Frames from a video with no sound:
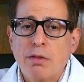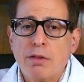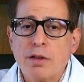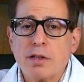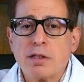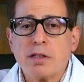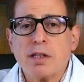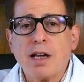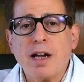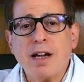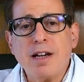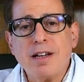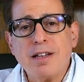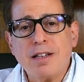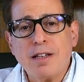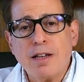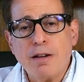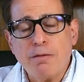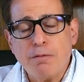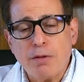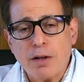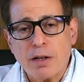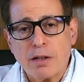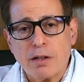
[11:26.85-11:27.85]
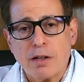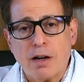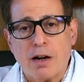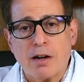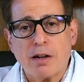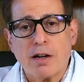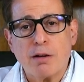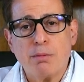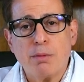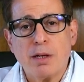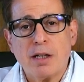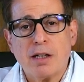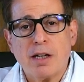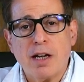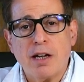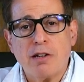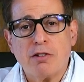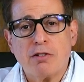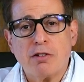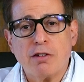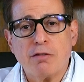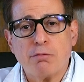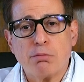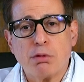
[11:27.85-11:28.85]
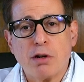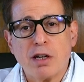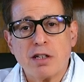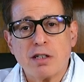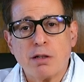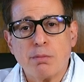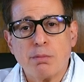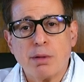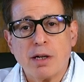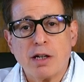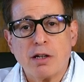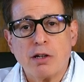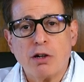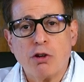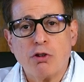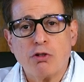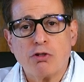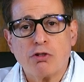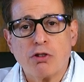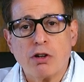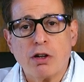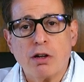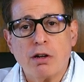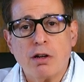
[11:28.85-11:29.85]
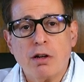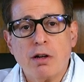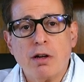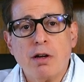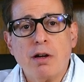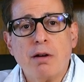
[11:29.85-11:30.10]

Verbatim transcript: the scientific documentation of prosopagnosia